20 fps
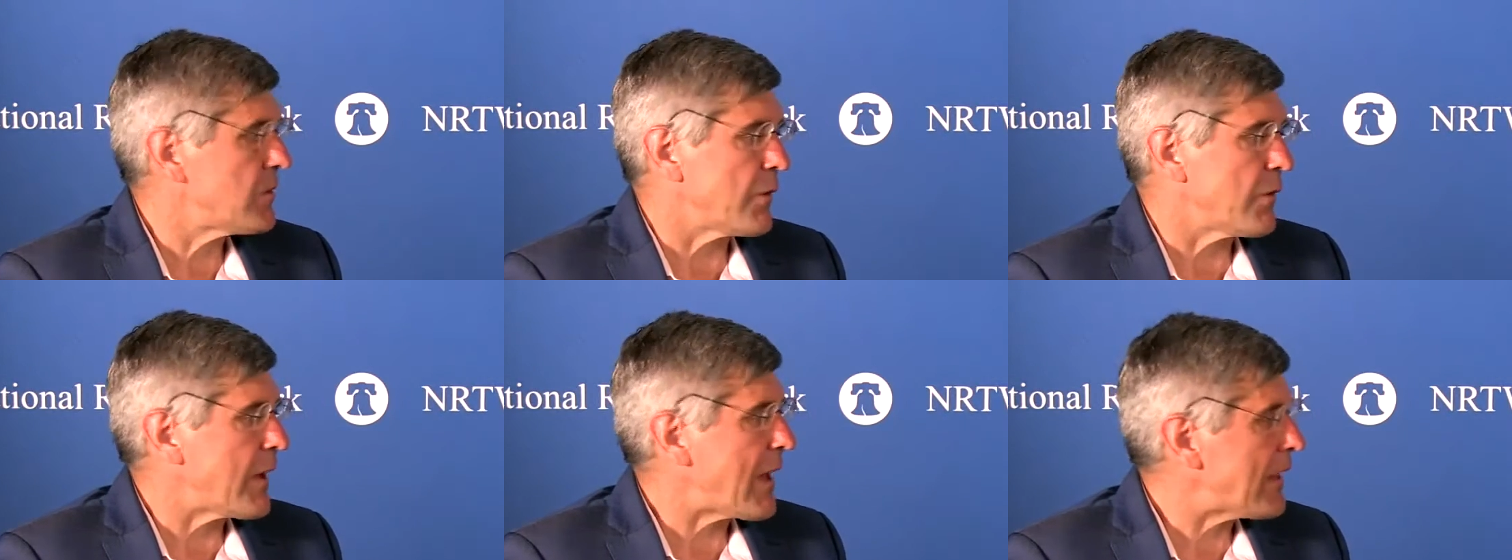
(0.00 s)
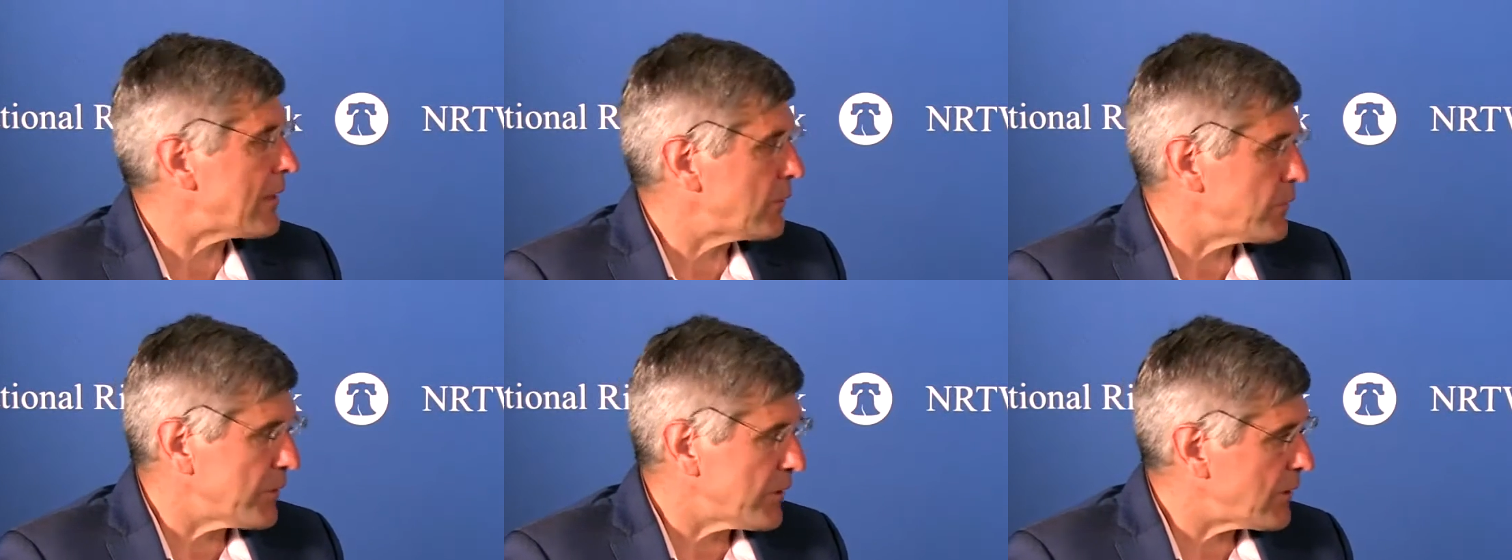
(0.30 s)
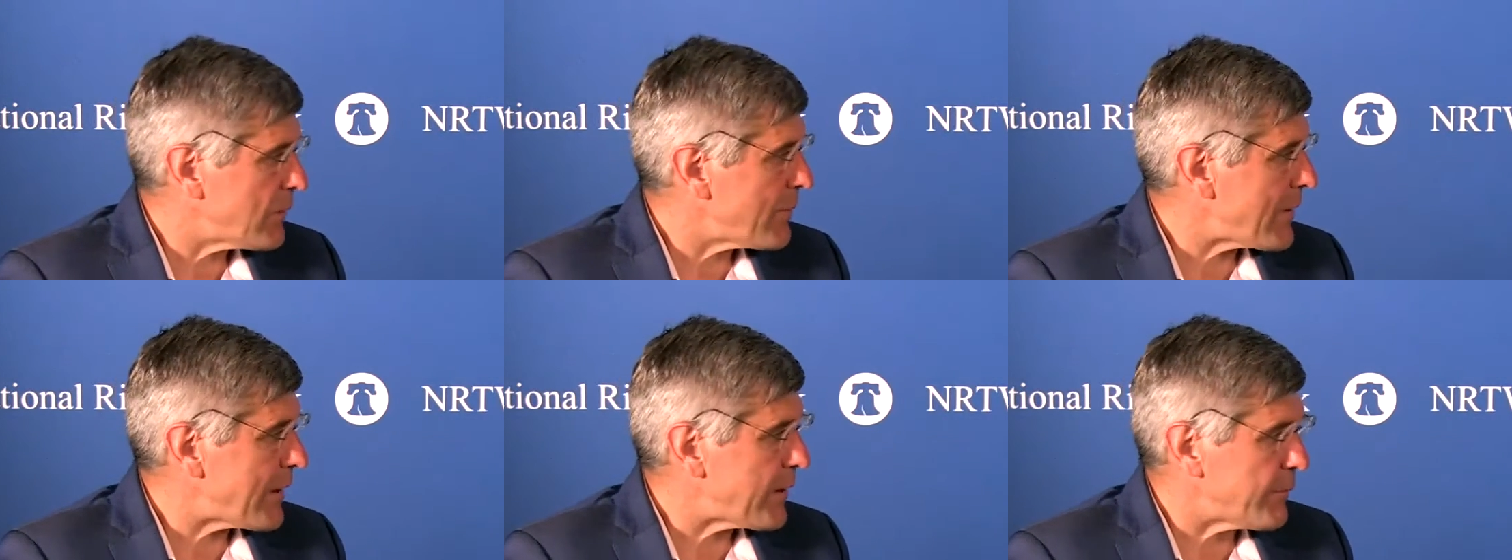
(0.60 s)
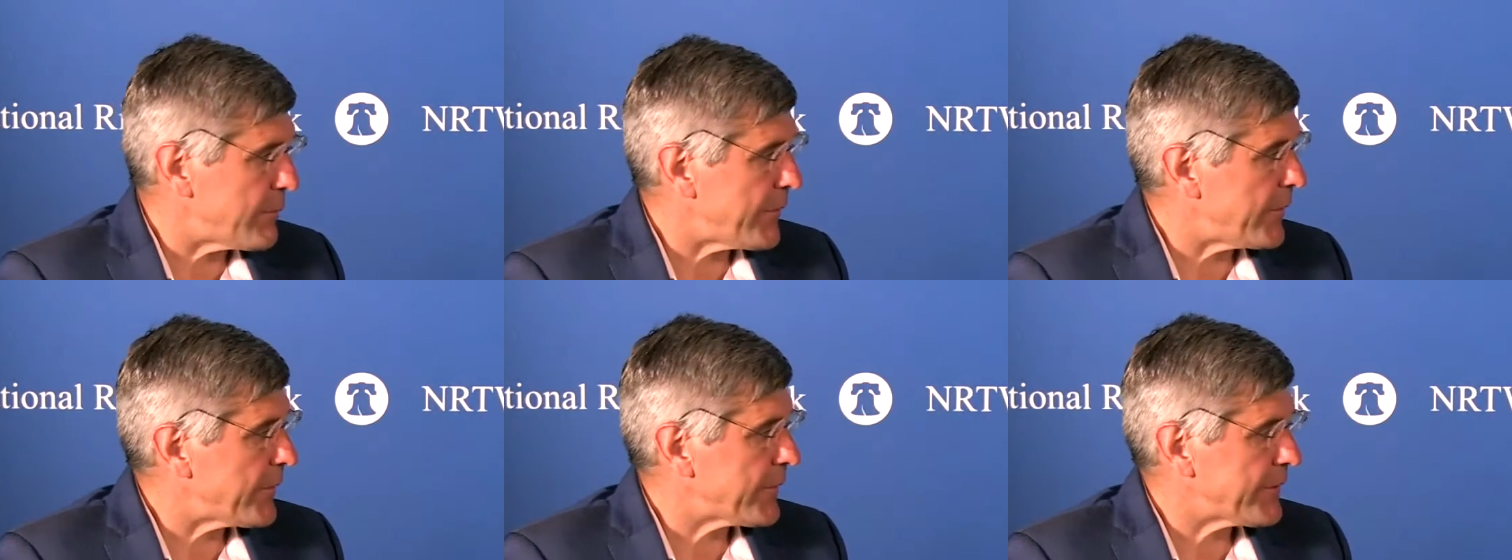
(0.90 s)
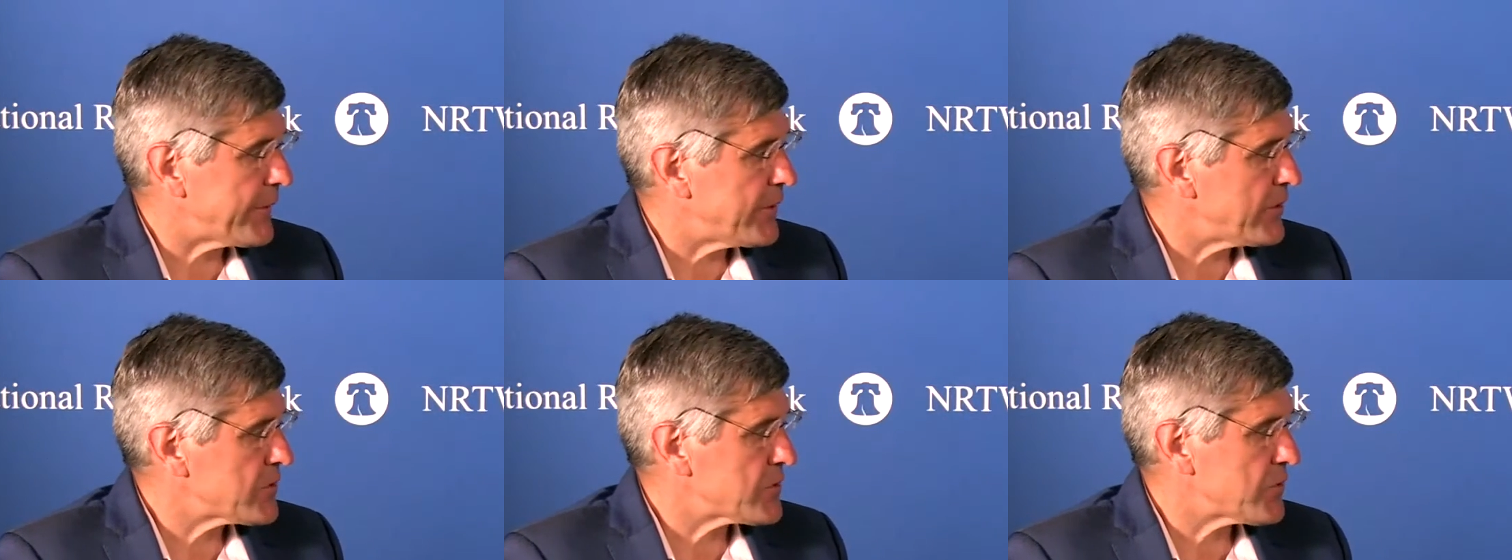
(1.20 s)
they're not learning about
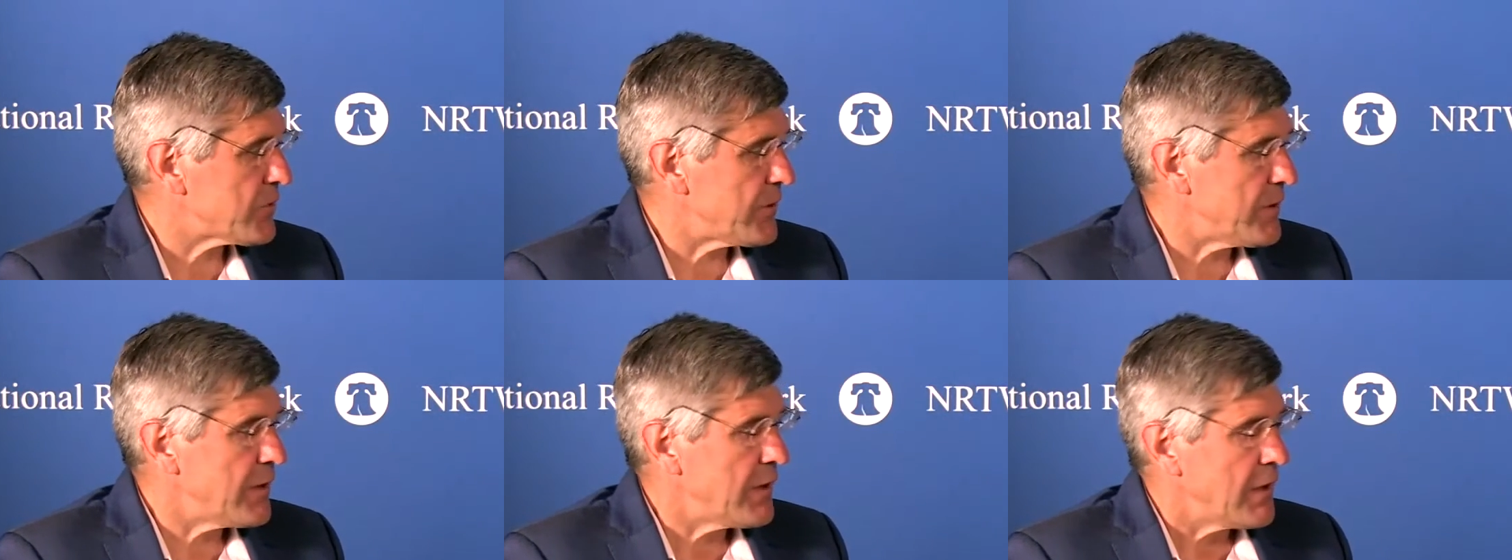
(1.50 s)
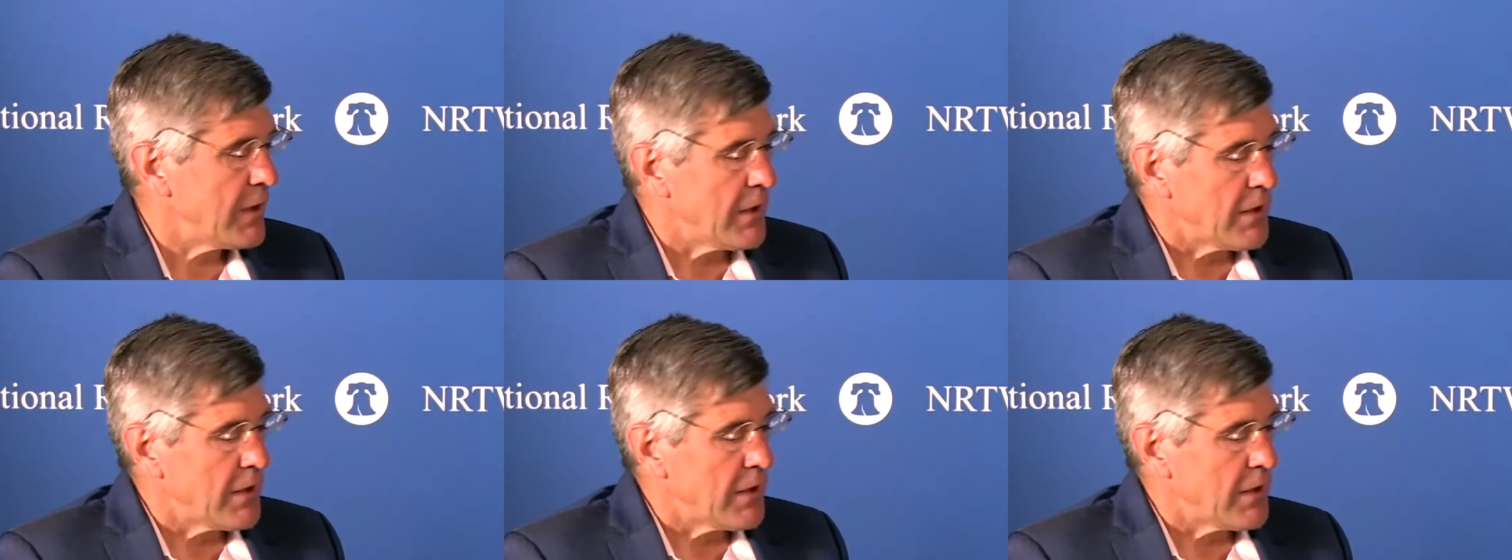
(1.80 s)
American history,